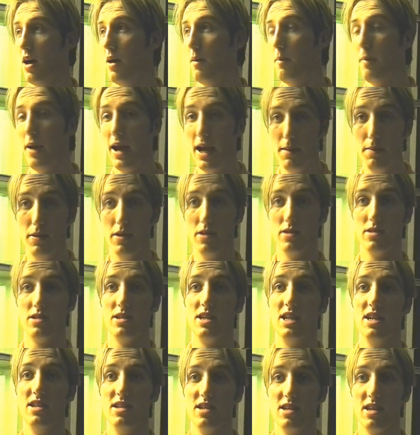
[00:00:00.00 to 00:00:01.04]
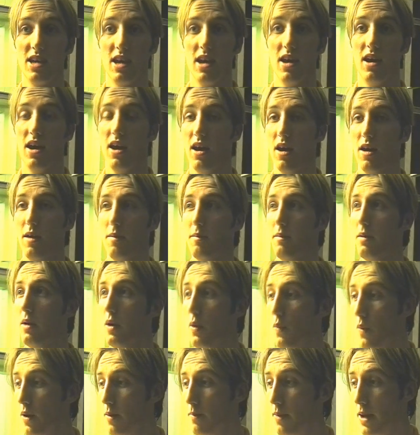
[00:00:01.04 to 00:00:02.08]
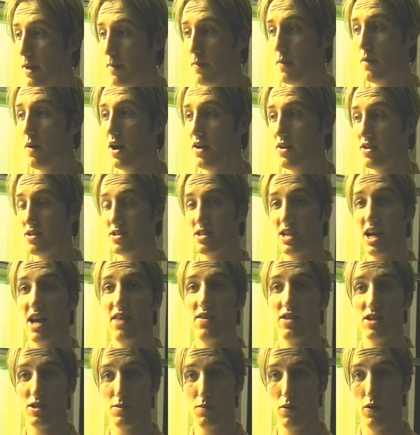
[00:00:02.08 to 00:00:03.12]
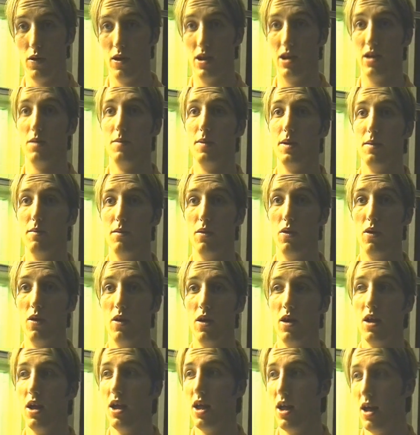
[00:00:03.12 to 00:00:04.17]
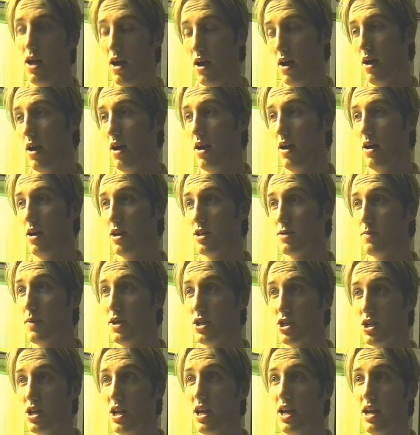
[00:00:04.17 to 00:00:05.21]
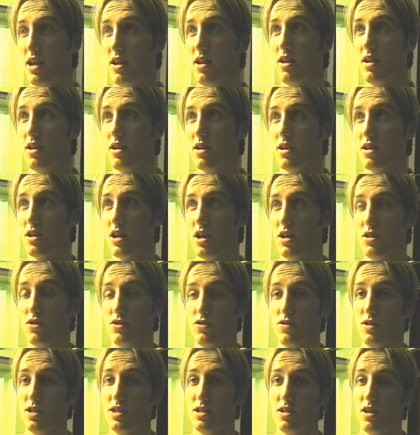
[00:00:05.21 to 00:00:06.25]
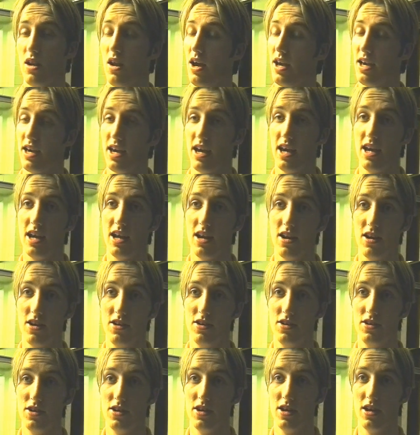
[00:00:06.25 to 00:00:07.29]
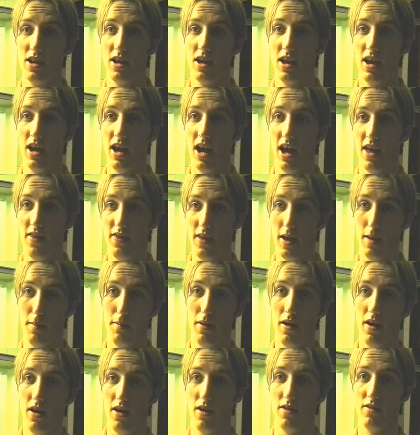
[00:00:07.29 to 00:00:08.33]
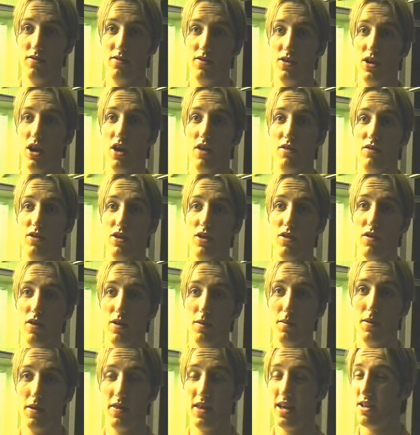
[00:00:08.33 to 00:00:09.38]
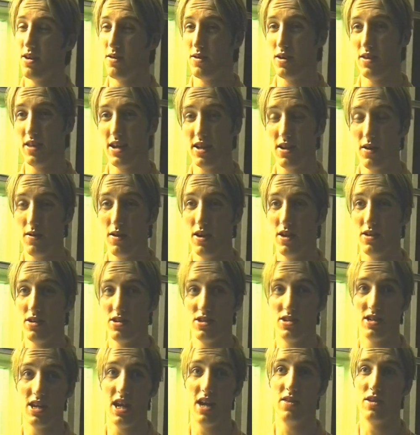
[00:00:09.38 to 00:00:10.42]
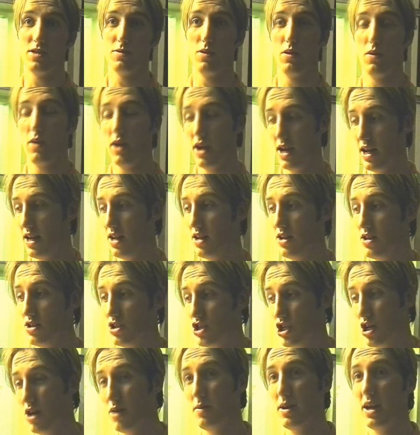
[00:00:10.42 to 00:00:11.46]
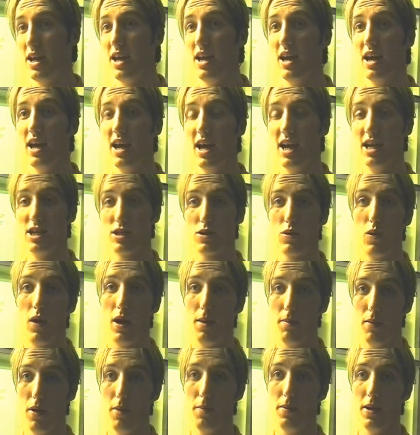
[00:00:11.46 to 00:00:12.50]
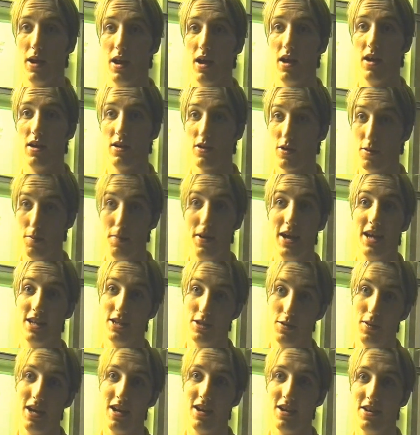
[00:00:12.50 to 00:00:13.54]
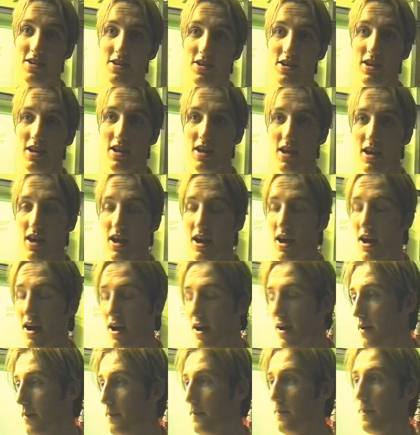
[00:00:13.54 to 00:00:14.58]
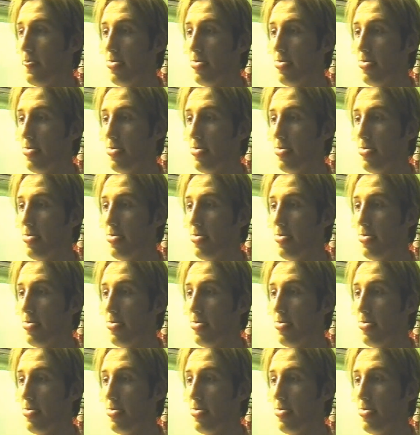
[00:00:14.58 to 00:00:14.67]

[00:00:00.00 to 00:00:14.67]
Papers need to get... when people understand the sport a little bit more, especially in countries like England and that part of Europe, they don't understand the sport. In Germany, it's quite popular compared to England. Right.